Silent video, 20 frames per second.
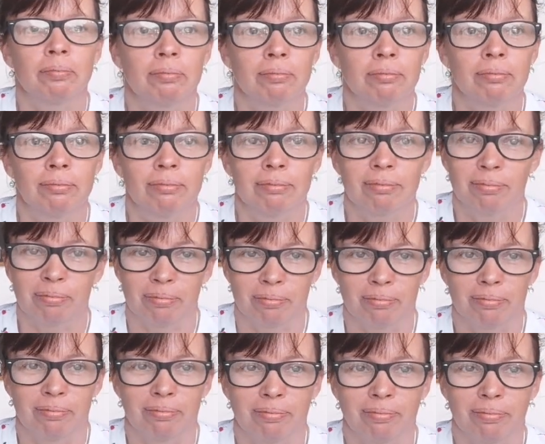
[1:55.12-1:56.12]

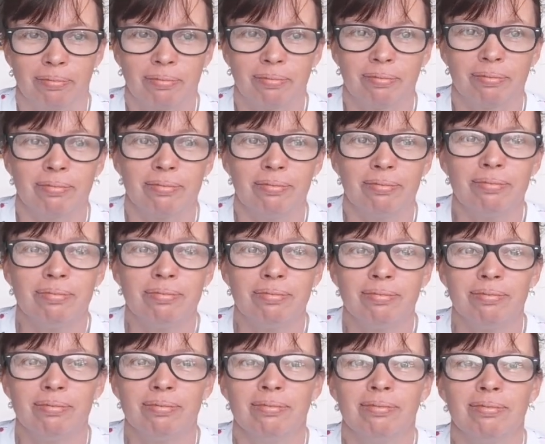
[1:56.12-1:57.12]

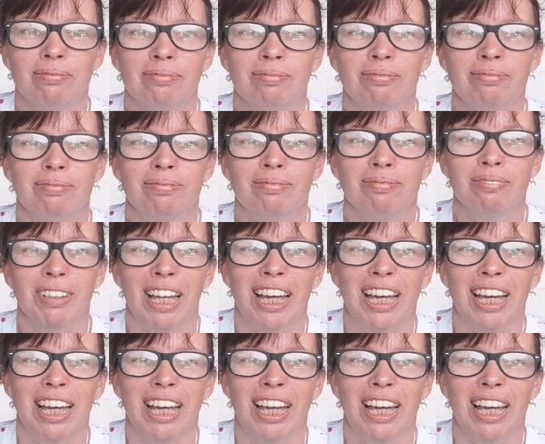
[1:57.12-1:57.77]
No words are spoken by the person on screen.